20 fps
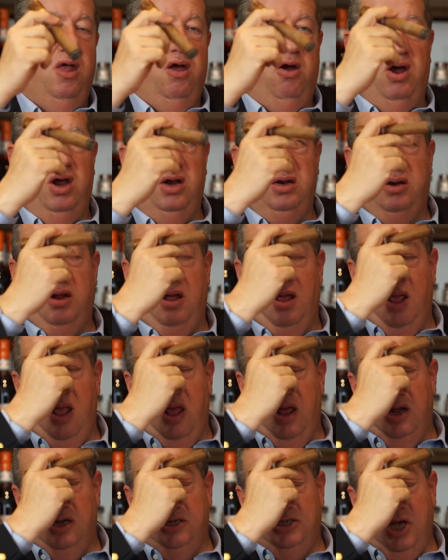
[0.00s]
Right?
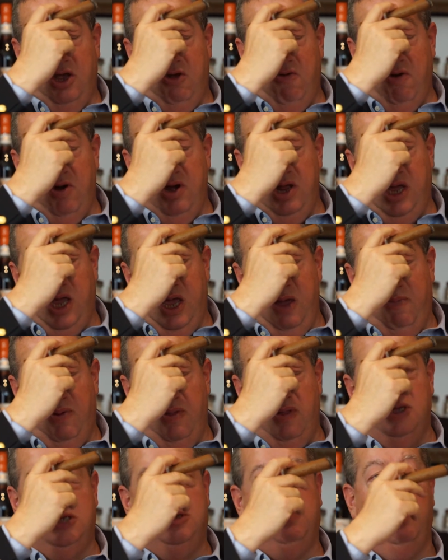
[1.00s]
So you're only
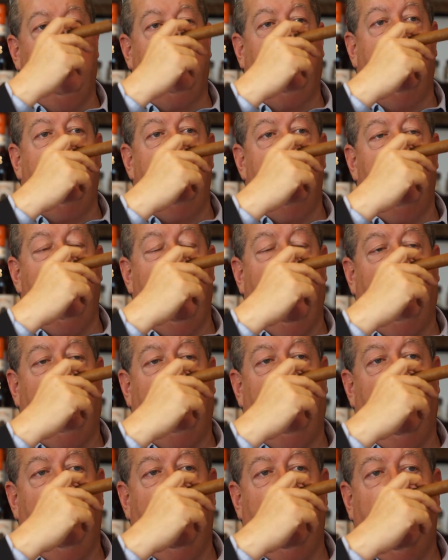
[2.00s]
keeping the smoke in your
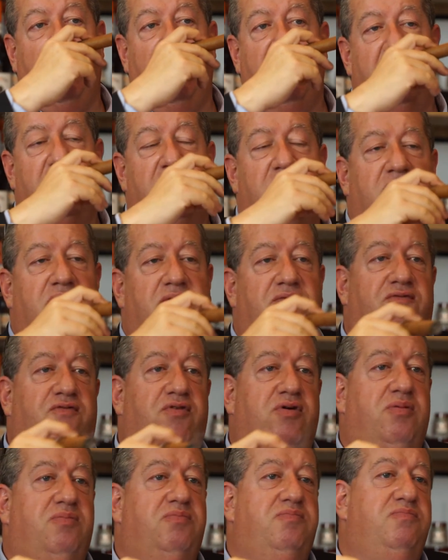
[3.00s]
mouth
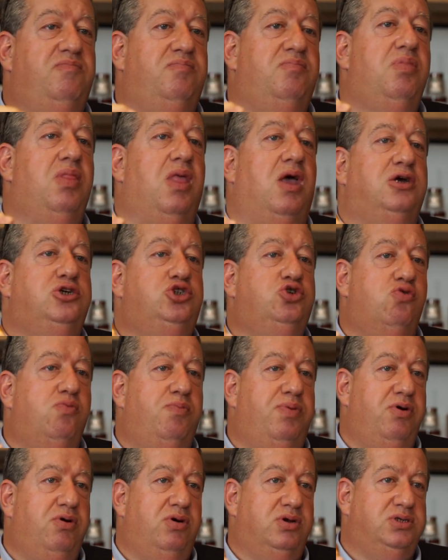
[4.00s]
for a
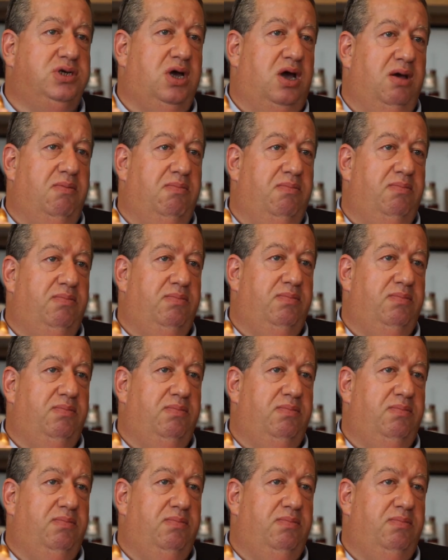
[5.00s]
short period of time.